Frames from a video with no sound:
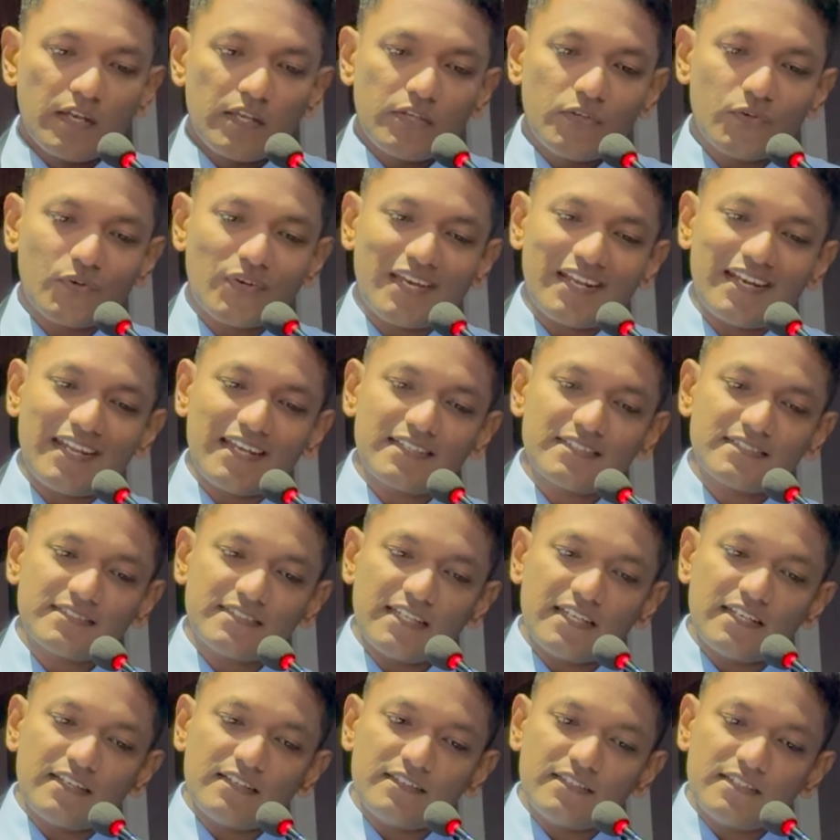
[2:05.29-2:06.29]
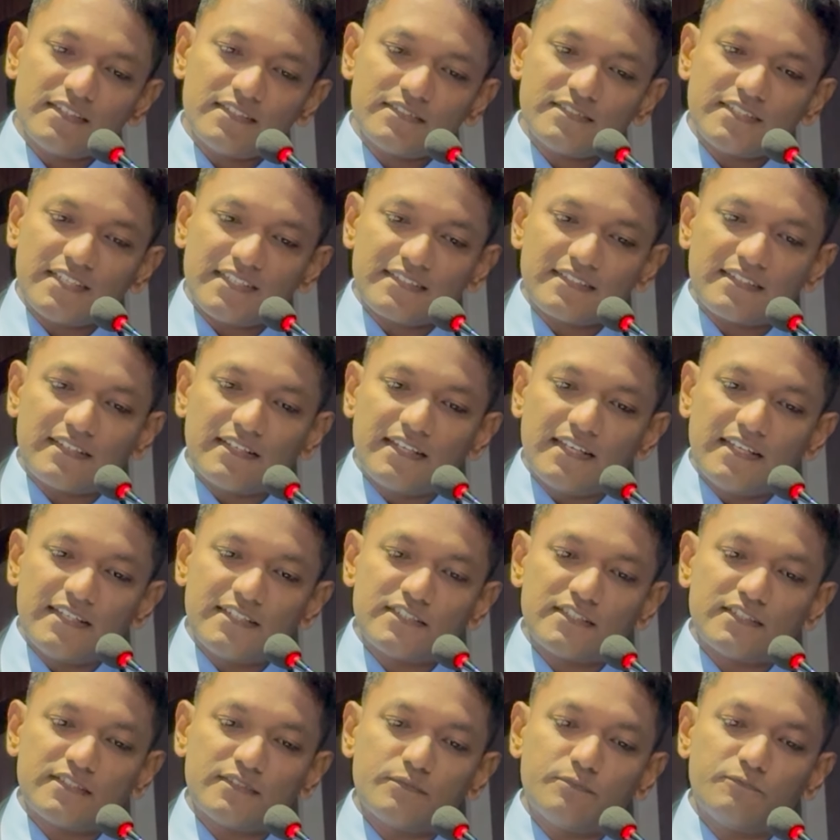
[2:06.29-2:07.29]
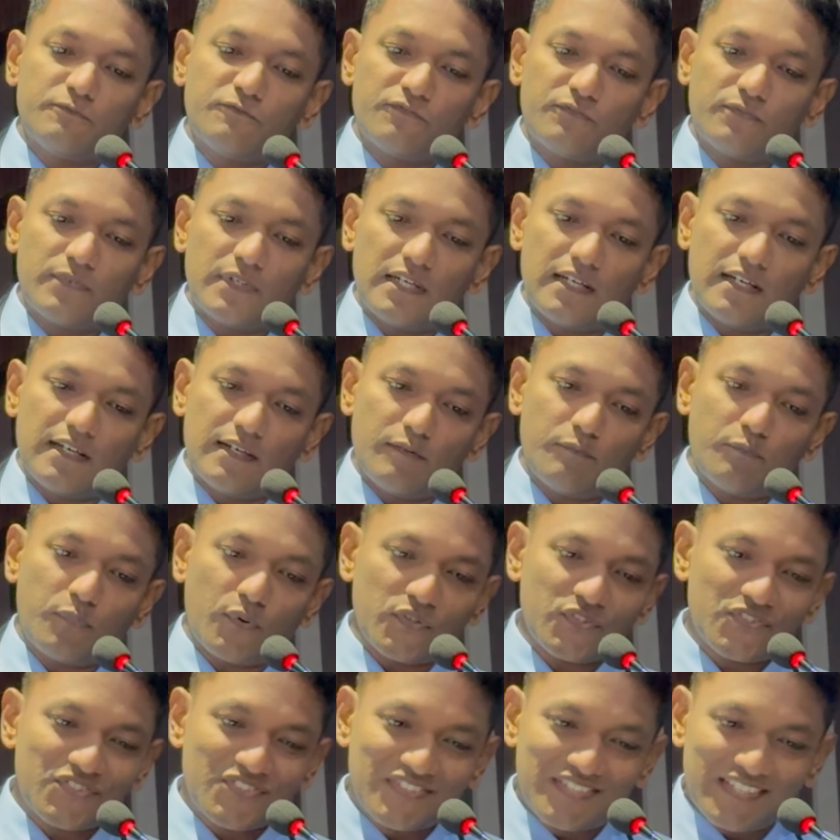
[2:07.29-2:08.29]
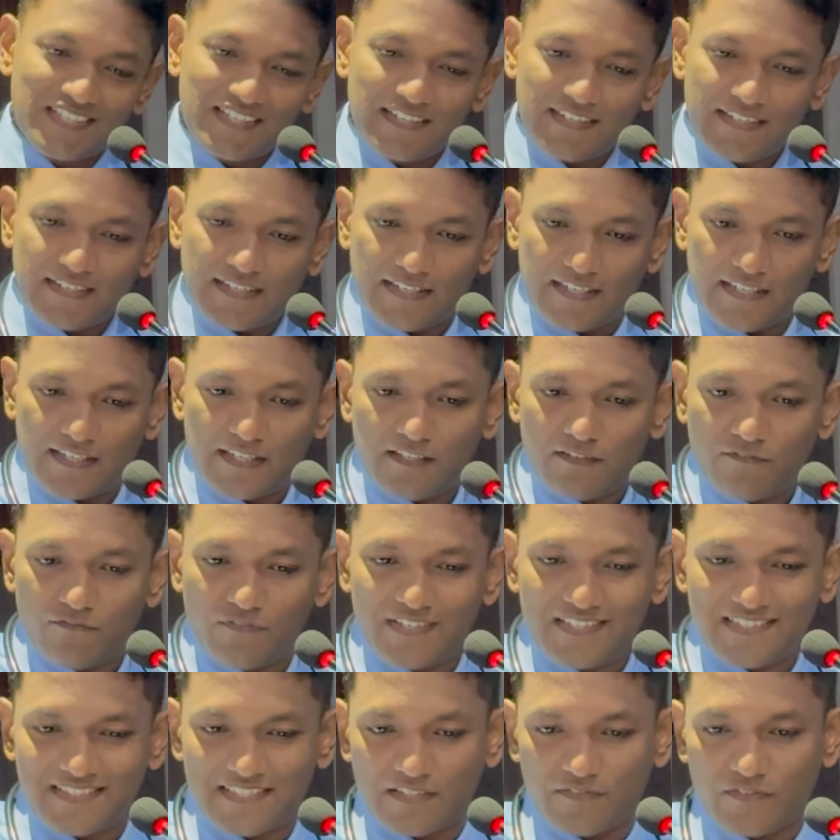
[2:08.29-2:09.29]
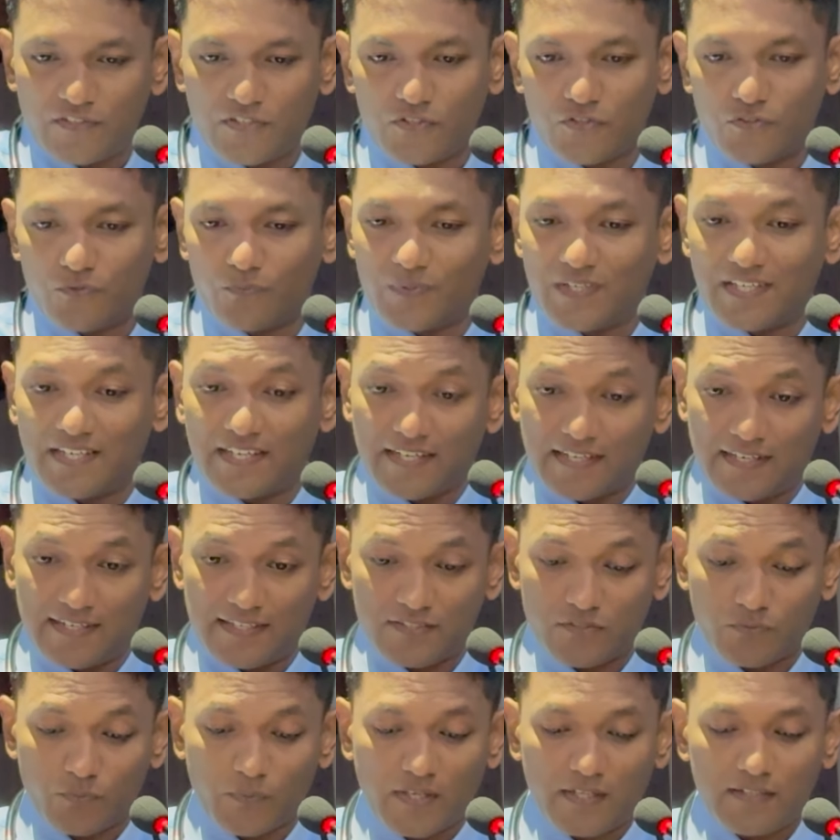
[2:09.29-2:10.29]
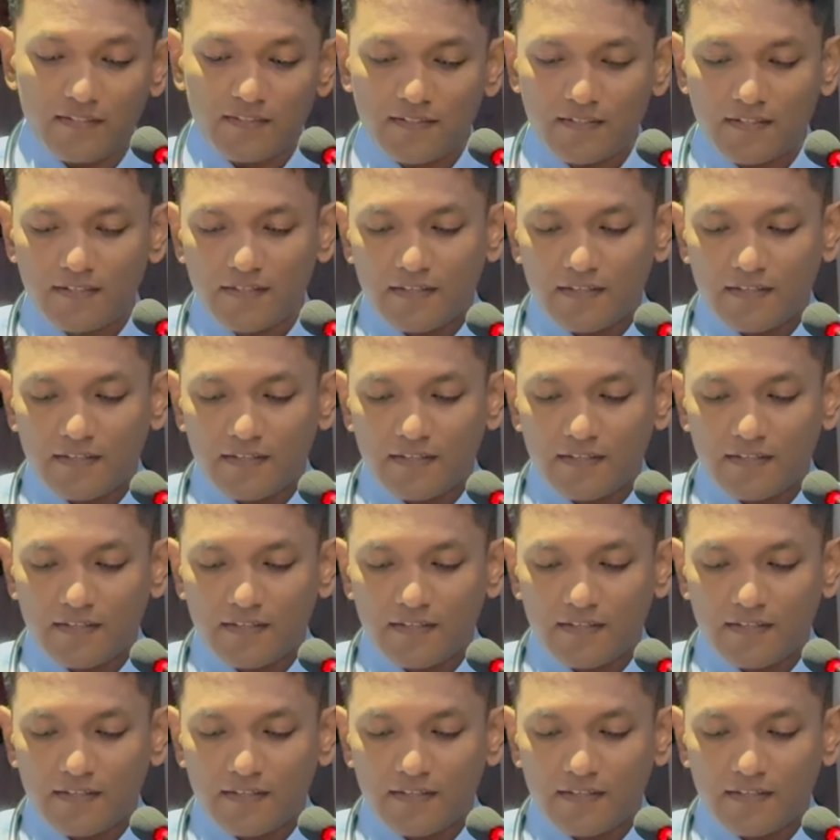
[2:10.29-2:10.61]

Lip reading: you can extend the chest leads posteriorly, V7 to V9 as well.